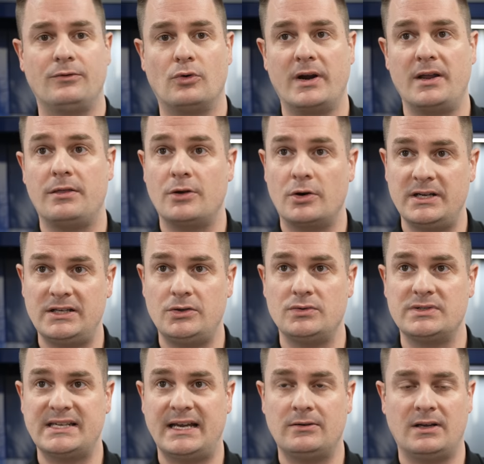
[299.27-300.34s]
for a
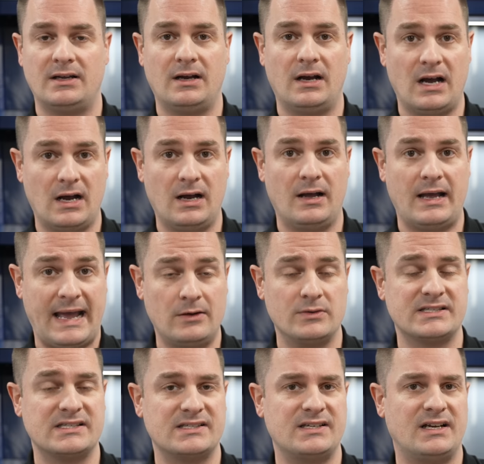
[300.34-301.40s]

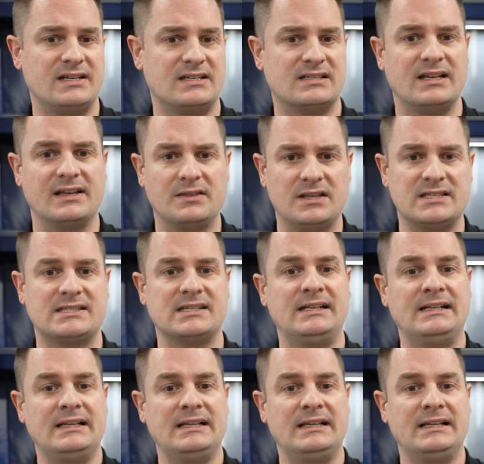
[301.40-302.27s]
32-ounce size is like this.